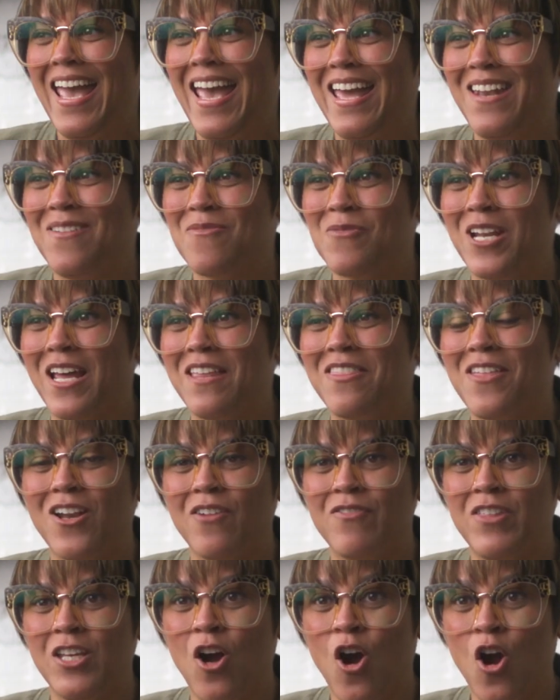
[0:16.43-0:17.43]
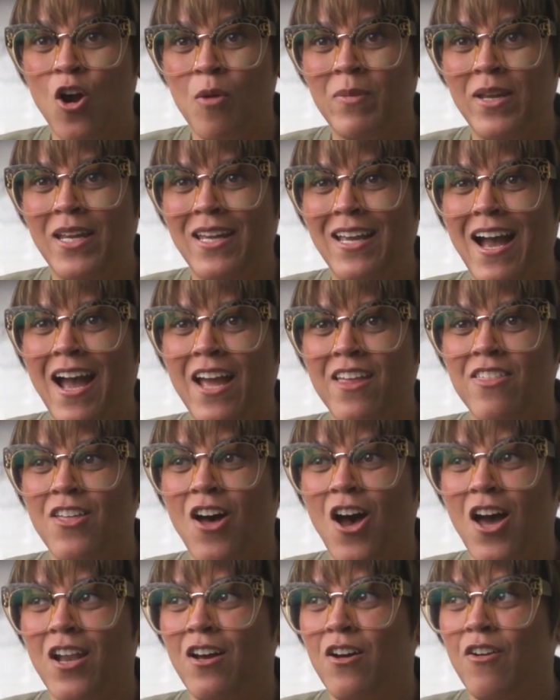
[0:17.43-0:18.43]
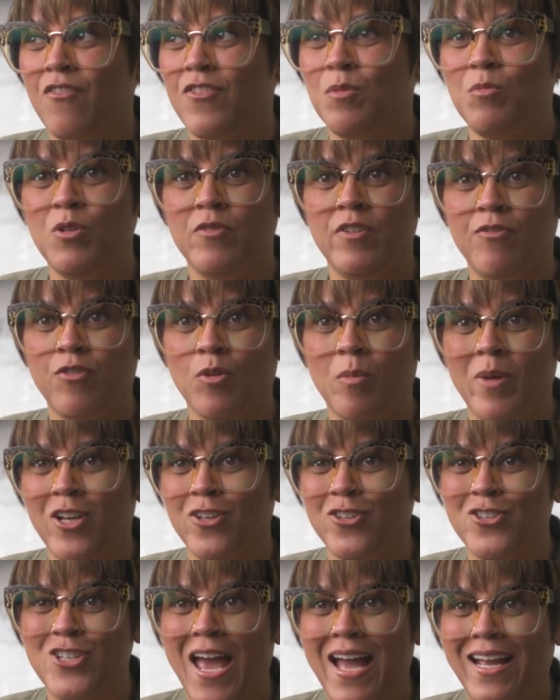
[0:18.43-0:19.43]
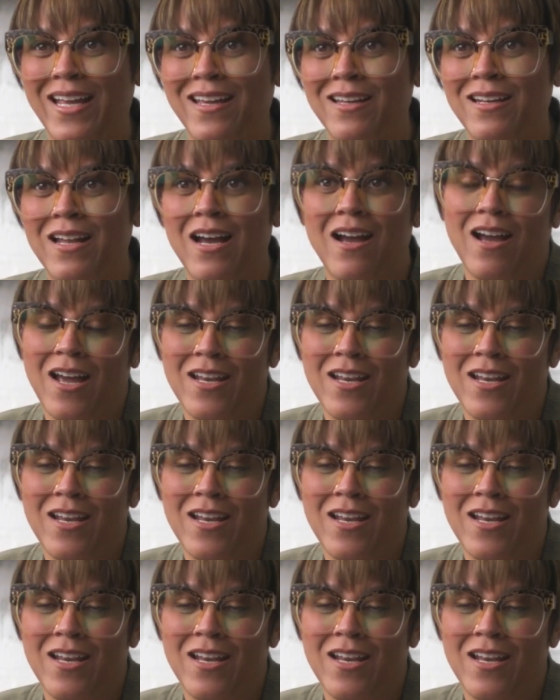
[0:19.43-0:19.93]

And when I thought of the Army, I thought of the movie Full Metal Jacket.